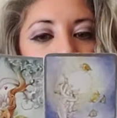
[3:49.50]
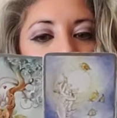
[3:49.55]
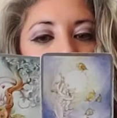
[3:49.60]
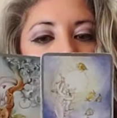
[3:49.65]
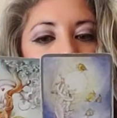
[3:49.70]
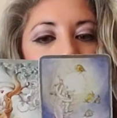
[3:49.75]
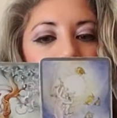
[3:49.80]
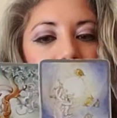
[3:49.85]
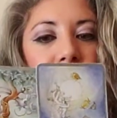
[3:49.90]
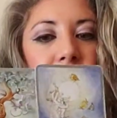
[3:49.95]

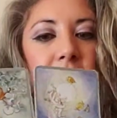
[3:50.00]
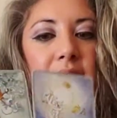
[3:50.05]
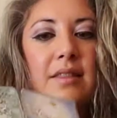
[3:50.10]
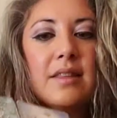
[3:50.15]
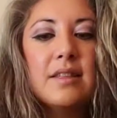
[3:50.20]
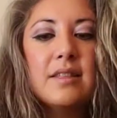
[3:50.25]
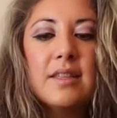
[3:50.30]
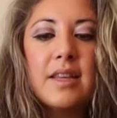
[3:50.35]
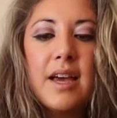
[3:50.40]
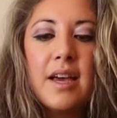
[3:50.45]
We've got the
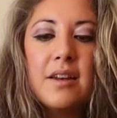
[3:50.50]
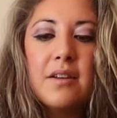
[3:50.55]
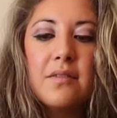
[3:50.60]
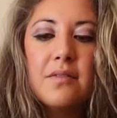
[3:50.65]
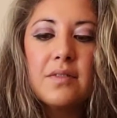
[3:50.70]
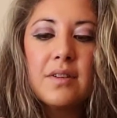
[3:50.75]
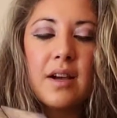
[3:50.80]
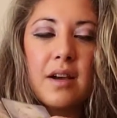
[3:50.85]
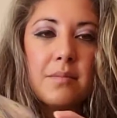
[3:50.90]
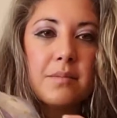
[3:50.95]
Ten
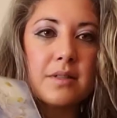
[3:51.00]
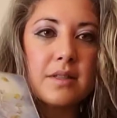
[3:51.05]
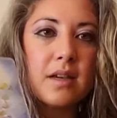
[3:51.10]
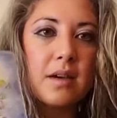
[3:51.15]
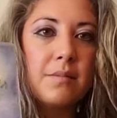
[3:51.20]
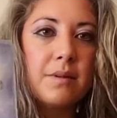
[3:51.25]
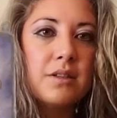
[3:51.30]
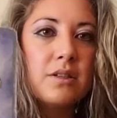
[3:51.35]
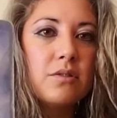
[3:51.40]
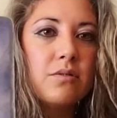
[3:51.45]
of Cups
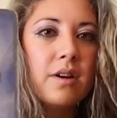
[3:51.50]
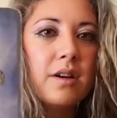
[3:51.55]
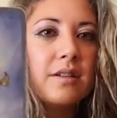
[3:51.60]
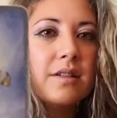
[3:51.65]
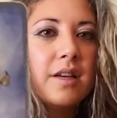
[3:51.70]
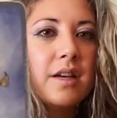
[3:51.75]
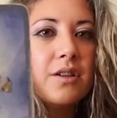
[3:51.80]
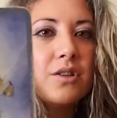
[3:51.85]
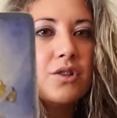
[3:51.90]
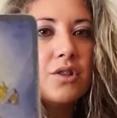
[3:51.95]
coming to our
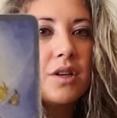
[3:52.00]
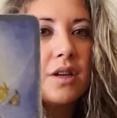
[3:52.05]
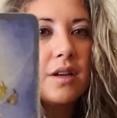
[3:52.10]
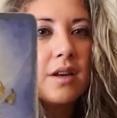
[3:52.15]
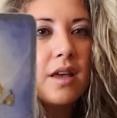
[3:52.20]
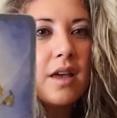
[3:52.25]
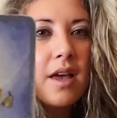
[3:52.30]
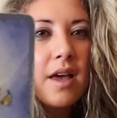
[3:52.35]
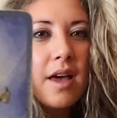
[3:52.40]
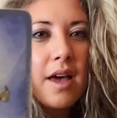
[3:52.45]
attention,
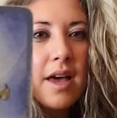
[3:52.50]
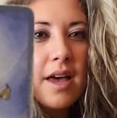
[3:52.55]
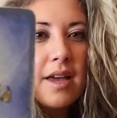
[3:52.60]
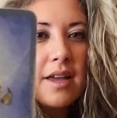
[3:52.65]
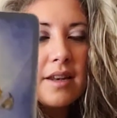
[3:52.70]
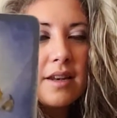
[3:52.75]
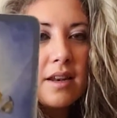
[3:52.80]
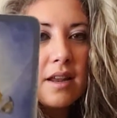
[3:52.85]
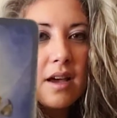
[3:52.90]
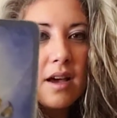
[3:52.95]

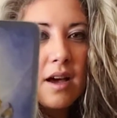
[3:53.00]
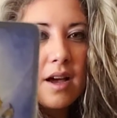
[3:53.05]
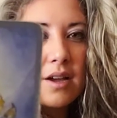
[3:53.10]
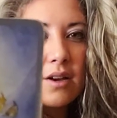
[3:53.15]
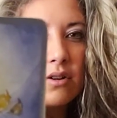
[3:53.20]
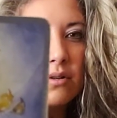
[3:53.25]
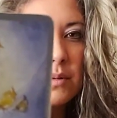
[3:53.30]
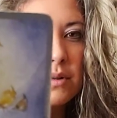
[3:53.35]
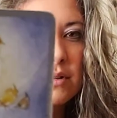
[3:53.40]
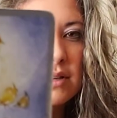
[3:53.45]
and I
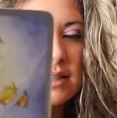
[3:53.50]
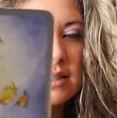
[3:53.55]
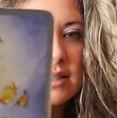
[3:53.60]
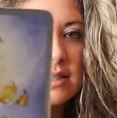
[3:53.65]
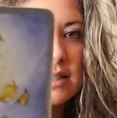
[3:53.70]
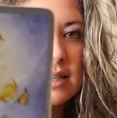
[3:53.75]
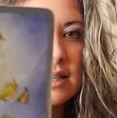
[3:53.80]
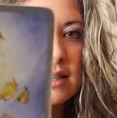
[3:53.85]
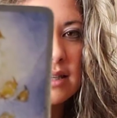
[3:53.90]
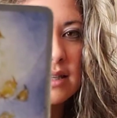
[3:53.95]
hope you can
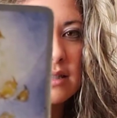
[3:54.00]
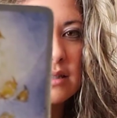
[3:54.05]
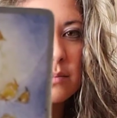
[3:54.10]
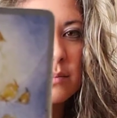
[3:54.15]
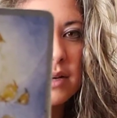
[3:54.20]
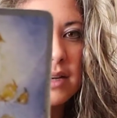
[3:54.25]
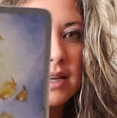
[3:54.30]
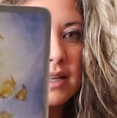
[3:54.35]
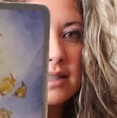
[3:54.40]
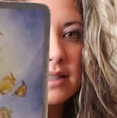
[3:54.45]
see this,
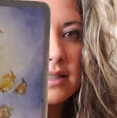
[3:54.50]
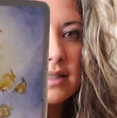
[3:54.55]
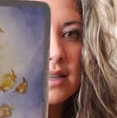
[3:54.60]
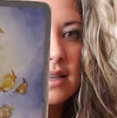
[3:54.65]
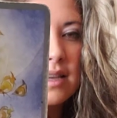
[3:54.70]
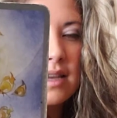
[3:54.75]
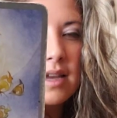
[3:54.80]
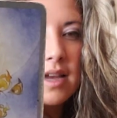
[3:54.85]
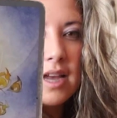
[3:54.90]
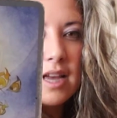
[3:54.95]
but
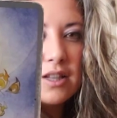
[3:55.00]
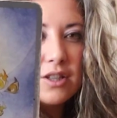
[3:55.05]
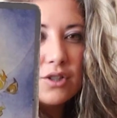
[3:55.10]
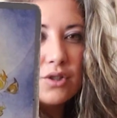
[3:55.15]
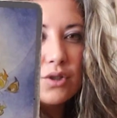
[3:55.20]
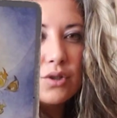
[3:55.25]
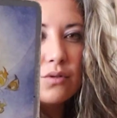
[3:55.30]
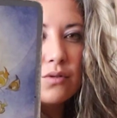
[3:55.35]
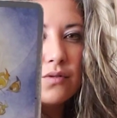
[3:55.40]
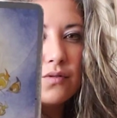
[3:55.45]
it's
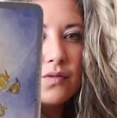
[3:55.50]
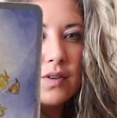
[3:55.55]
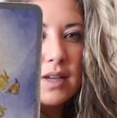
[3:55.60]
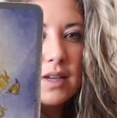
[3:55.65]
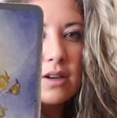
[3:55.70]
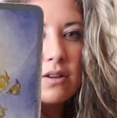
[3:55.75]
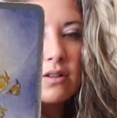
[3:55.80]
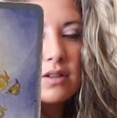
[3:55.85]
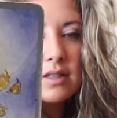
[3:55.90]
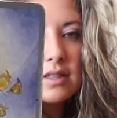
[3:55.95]
two
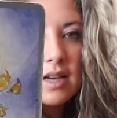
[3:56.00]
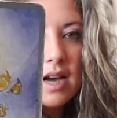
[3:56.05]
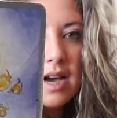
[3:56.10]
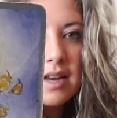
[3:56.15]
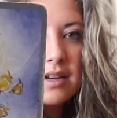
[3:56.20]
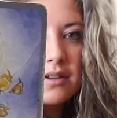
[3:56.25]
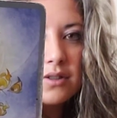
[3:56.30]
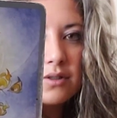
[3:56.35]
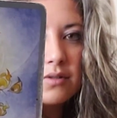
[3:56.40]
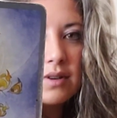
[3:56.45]
figures
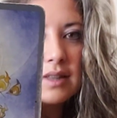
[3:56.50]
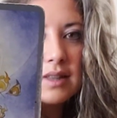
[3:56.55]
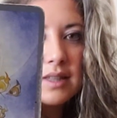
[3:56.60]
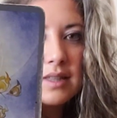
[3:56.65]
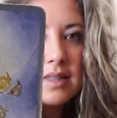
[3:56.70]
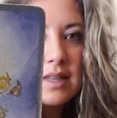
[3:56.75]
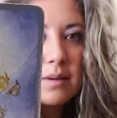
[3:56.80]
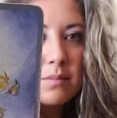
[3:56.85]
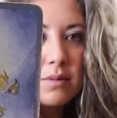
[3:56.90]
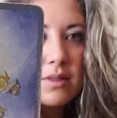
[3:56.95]
kind of doing the
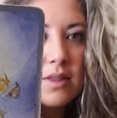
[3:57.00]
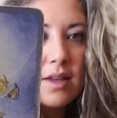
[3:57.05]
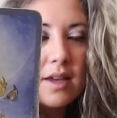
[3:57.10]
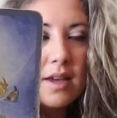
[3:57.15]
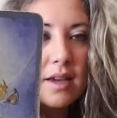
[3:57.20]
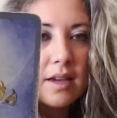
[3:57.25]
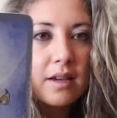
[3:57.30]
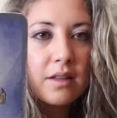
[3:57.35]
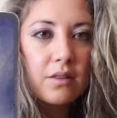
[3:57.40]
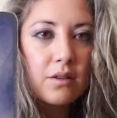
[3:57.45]
same
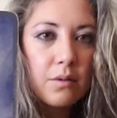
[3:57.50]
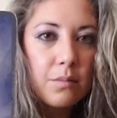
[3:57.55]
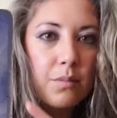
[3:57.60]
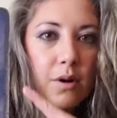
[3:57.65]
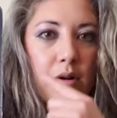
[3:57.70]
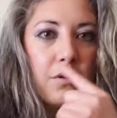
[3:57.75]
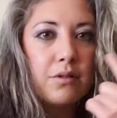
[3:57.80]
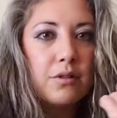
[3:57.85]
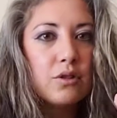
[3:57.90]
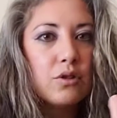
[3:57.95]
thing. They're
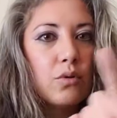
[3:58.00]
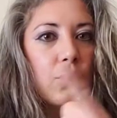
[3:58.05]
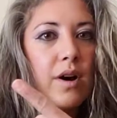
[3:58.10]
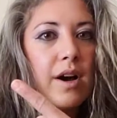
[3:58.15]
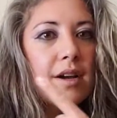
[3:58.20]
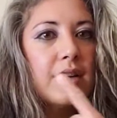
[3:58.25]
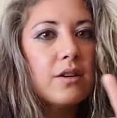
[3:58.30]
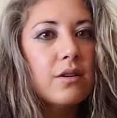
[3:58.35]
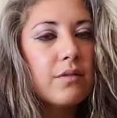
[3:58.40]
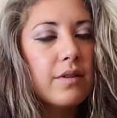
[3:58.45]
both
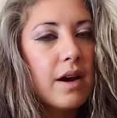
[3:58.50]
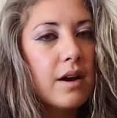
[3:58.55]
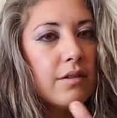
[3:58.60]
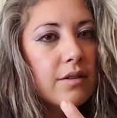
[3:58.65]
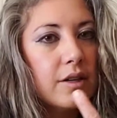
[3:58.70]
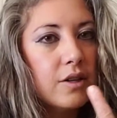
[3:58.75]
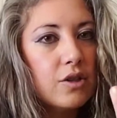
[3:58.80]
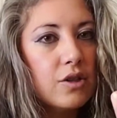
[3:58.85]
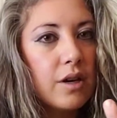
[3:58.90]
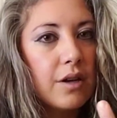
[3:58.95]
twined around
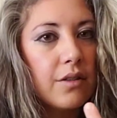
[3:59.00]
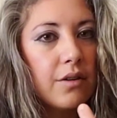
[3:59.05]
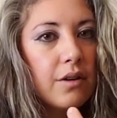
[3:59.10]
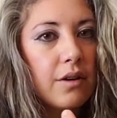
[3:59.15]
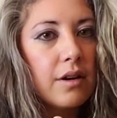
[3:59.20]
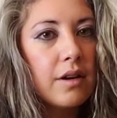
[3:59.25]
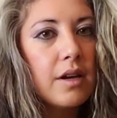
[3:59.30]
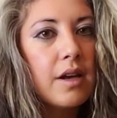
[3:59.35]
each other.